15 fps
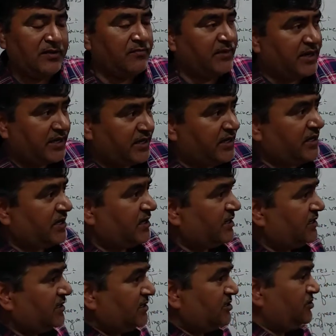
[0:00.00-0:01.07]
but here
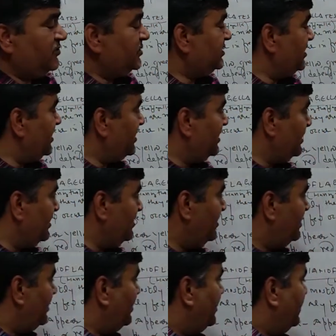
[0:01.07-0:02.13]
there is no silica,